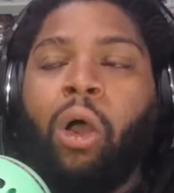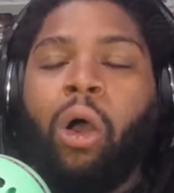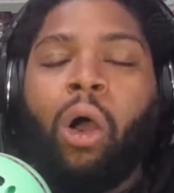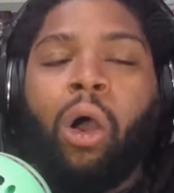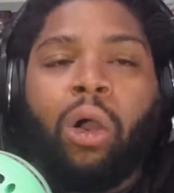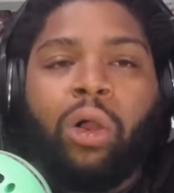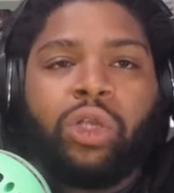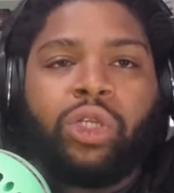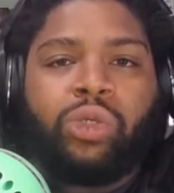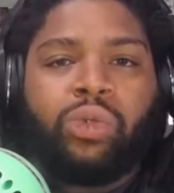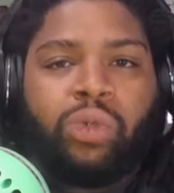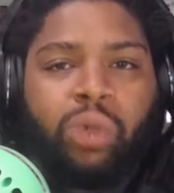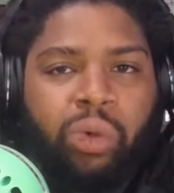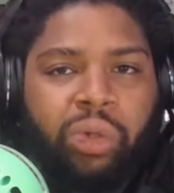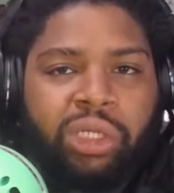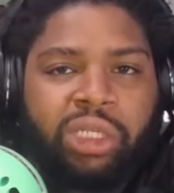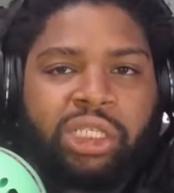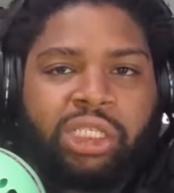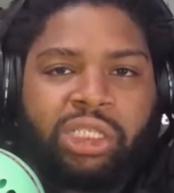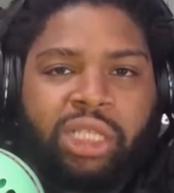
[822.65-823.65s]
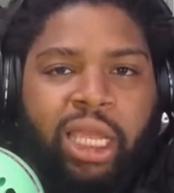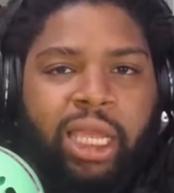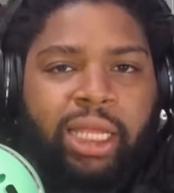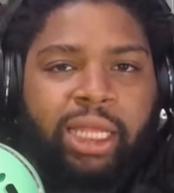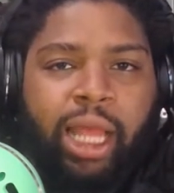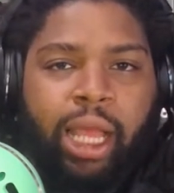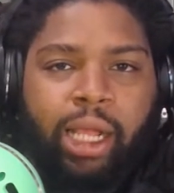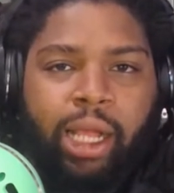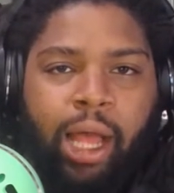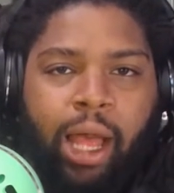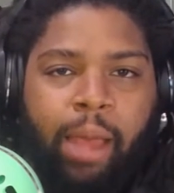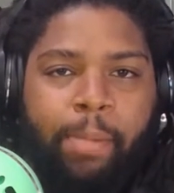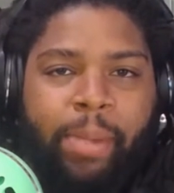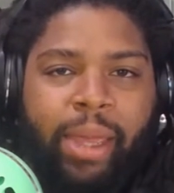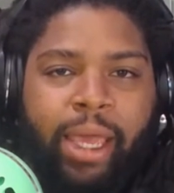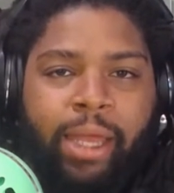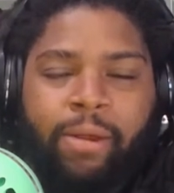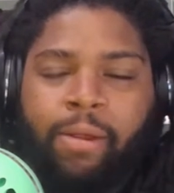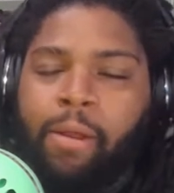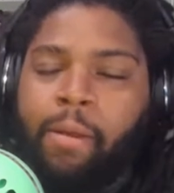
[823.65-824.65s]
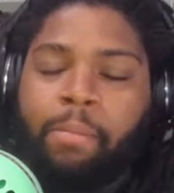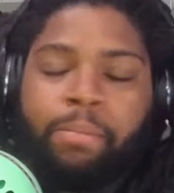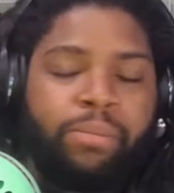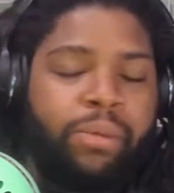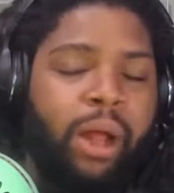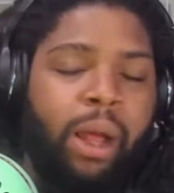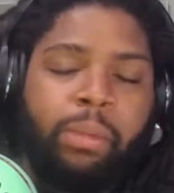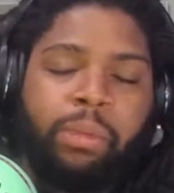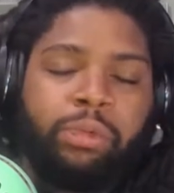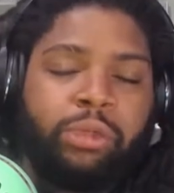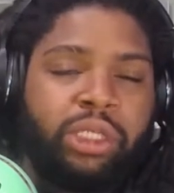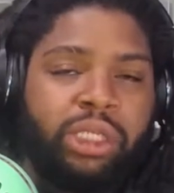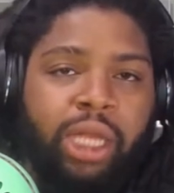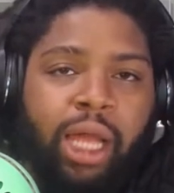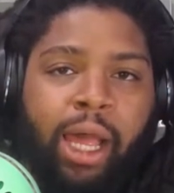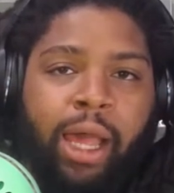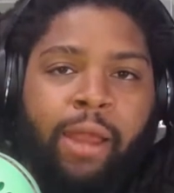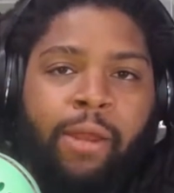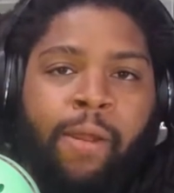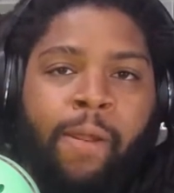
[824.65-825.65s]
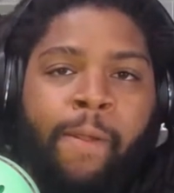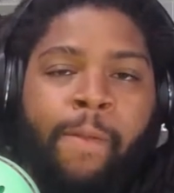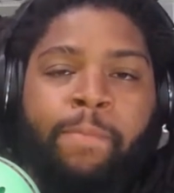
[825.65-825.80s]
Are you going to stay in that combat? Probably not.